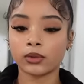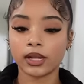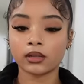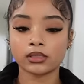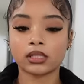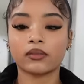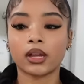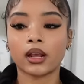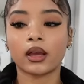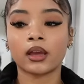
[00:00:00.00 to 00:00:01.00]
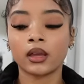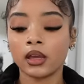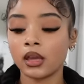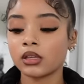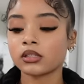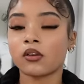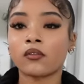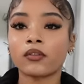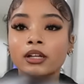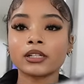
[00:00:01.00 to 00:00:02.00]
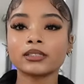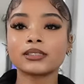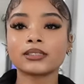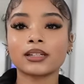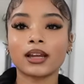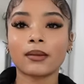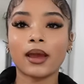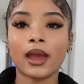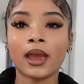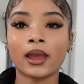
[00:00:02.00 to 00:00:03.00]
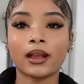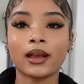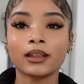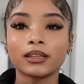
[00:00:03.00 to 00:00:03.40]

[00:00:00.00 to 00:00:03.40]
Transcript: random stuff that i got so first I had got